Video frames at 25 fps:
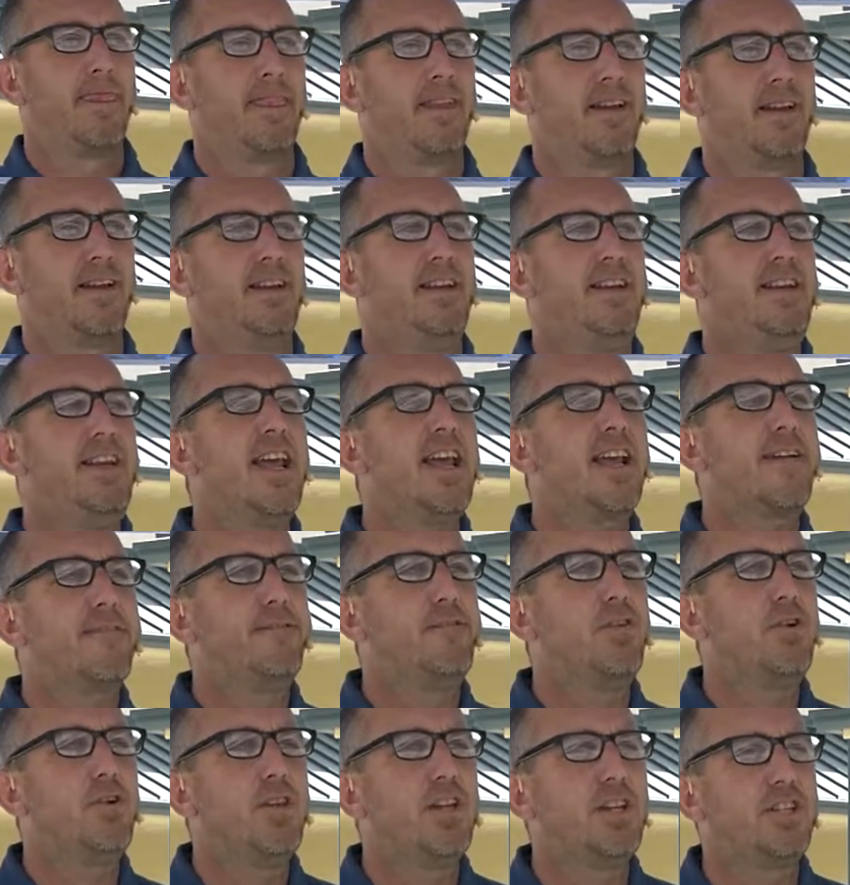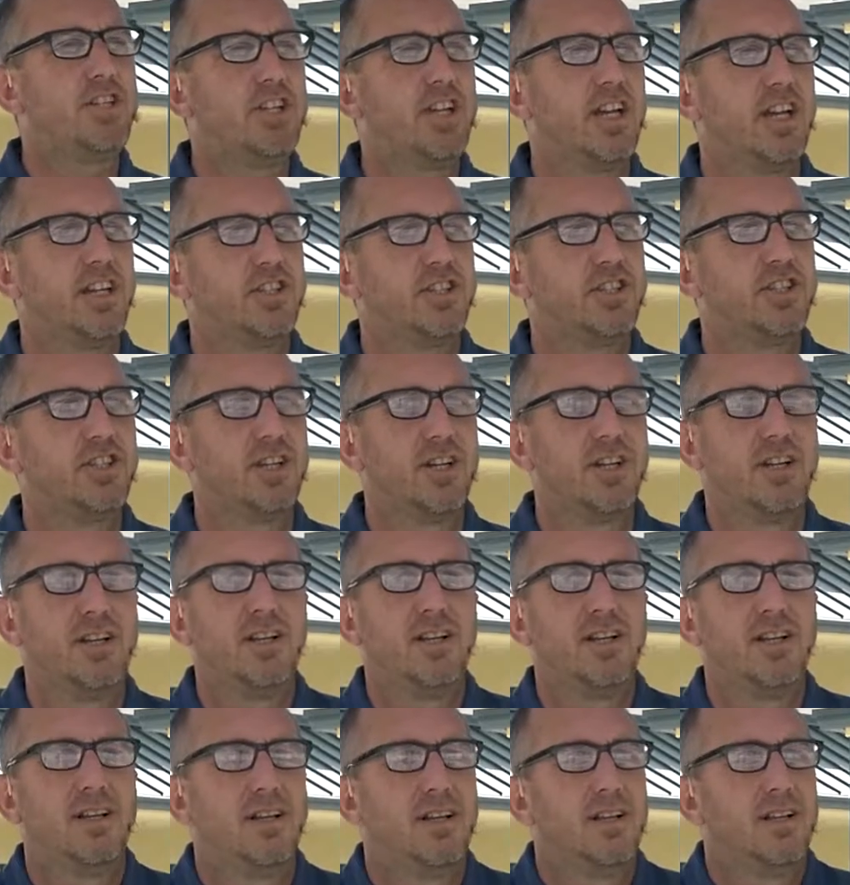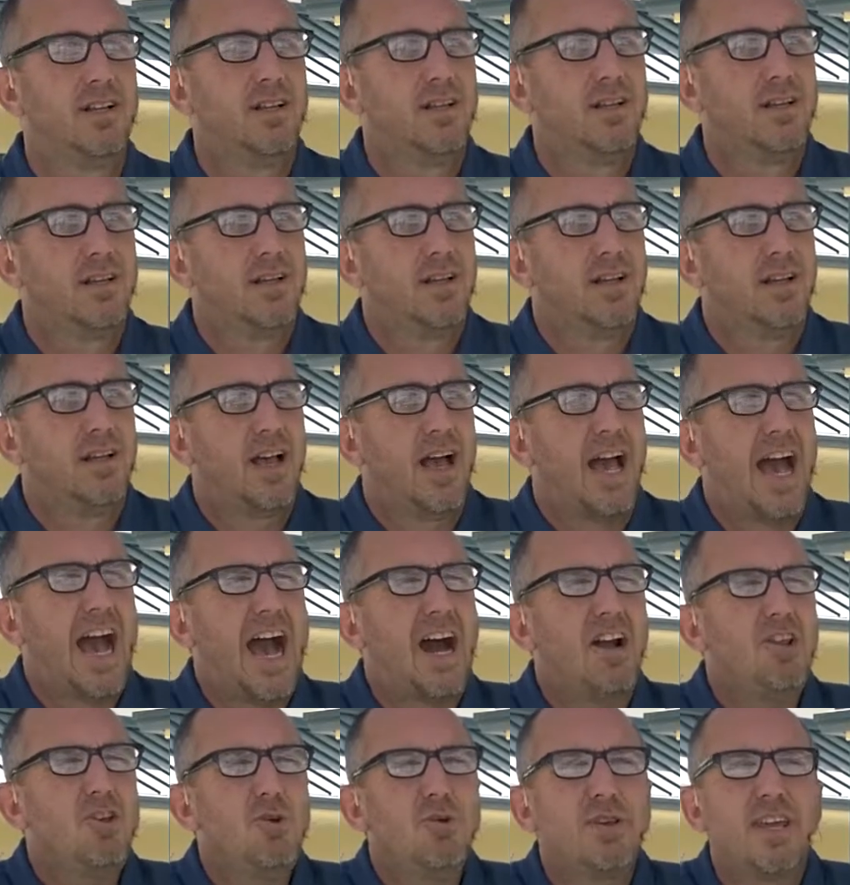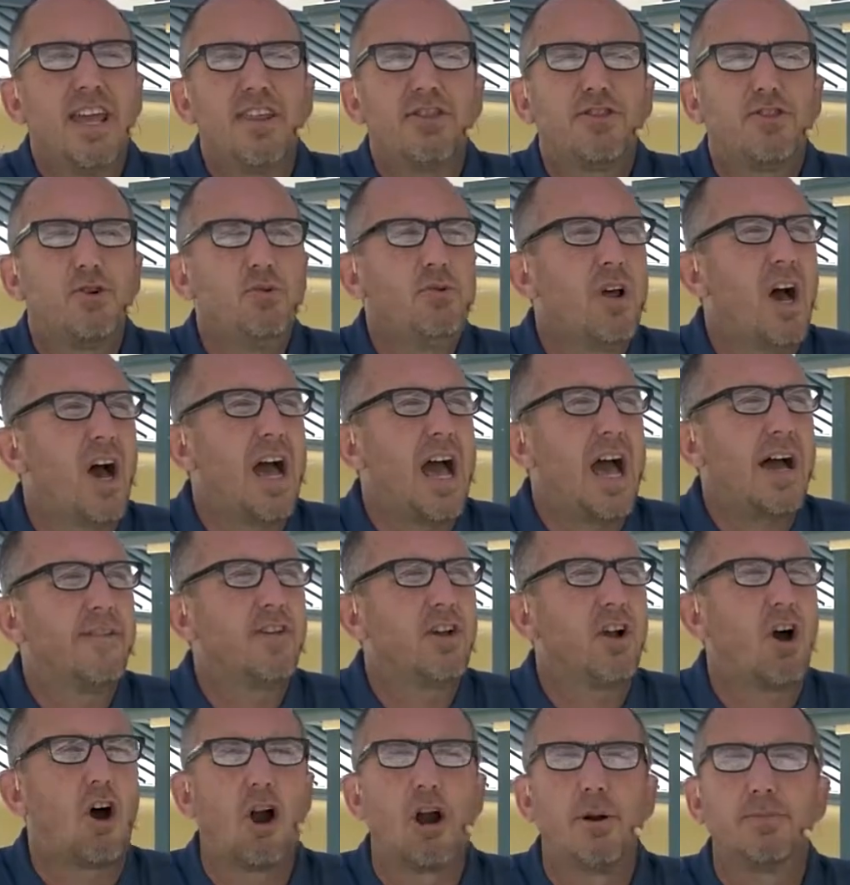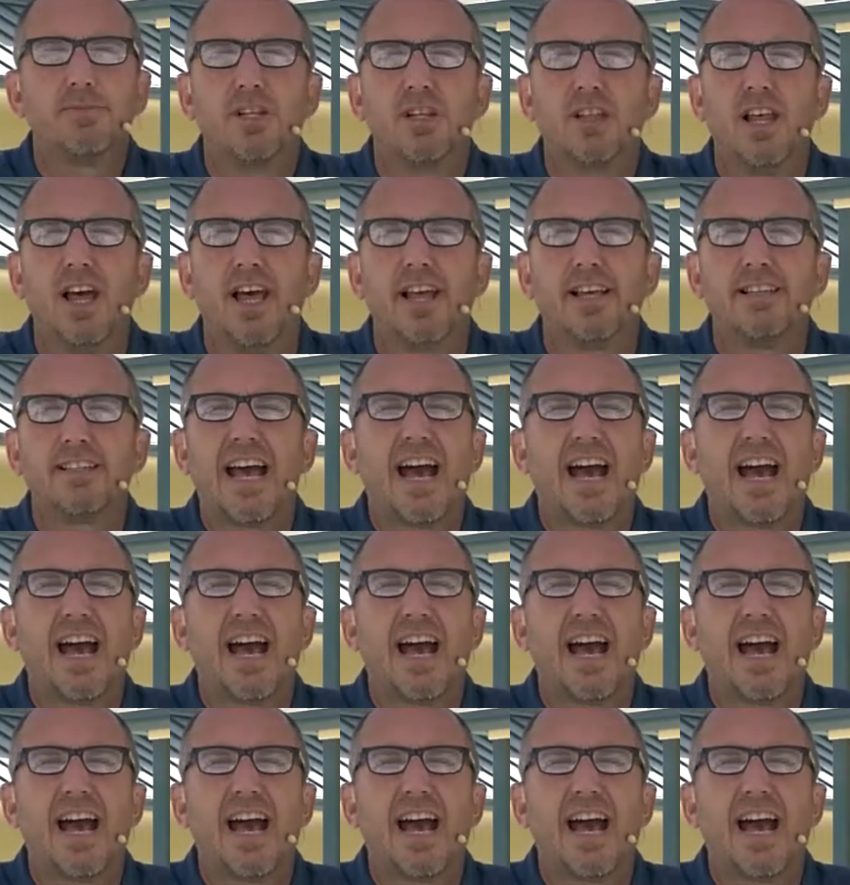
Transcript: Nick Vujicic. How do you get through not having arms and legs?